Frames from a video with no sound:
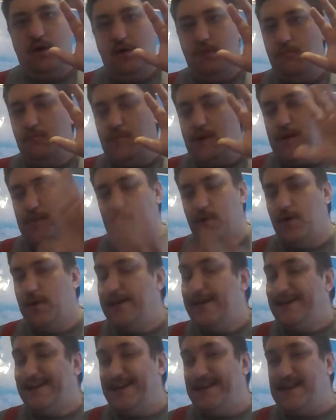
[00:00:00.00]
My
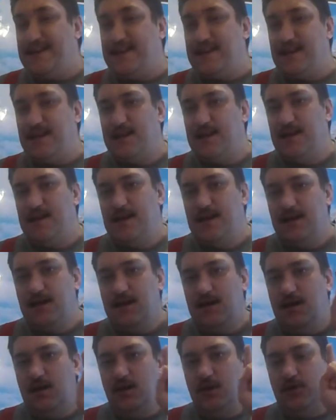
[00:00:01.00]
point is,
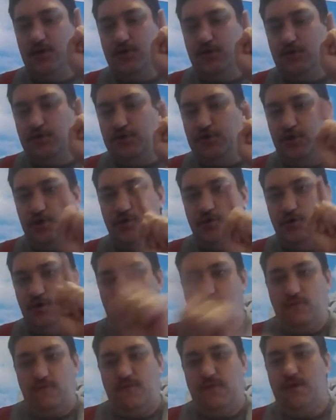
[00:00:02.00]
do
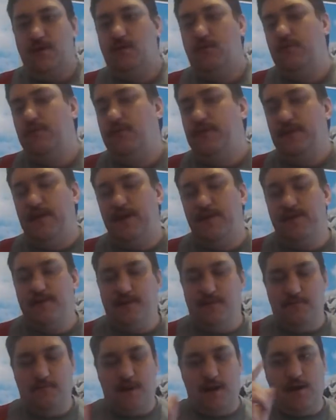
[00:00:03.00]
you feel that there is
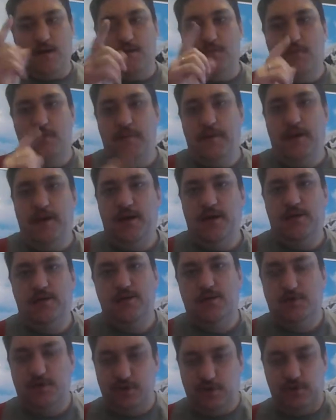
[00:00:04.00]
a maximum age?
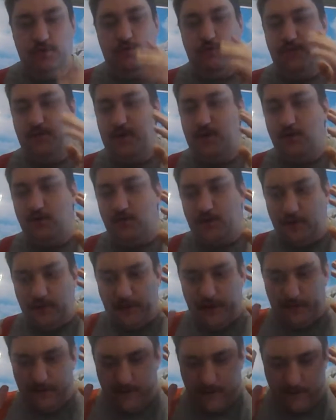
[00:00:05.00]
Do you feel that
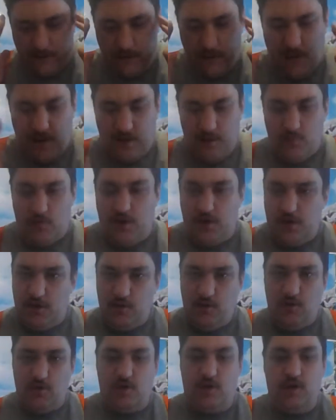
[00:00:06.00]
there is a time when you
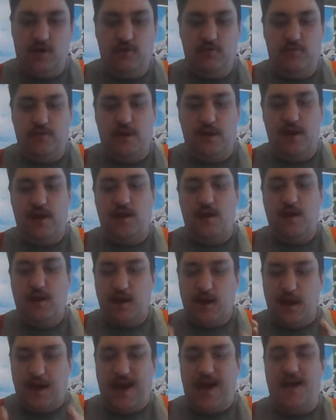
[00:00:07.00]
look and you say,
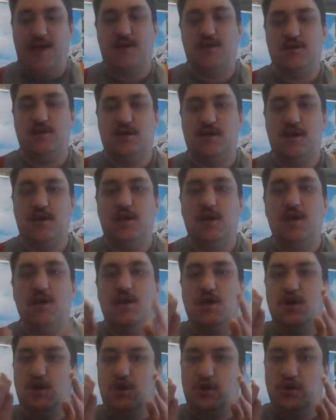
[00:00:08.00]
actually,
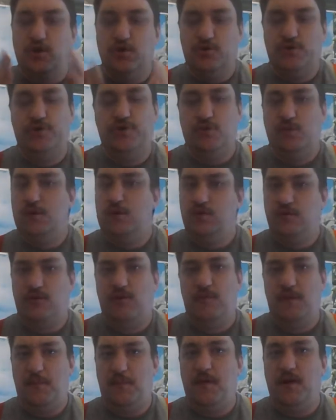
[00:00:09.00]
you're too old to
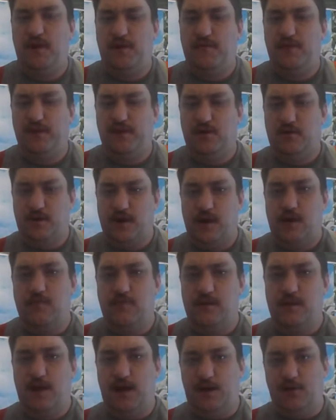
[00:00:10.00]
be playing video
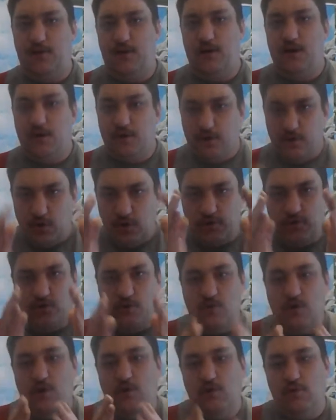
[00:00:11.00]
games now, you're
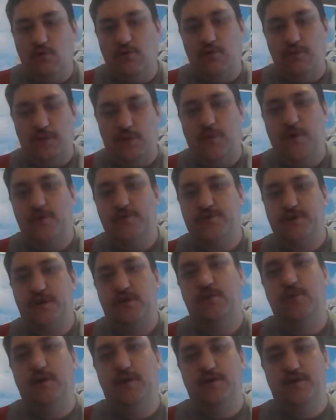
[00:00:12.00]
too old to be watching
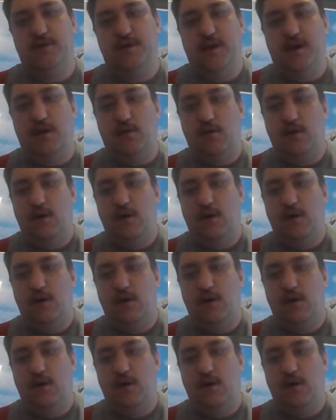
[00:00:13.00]
Twitch now,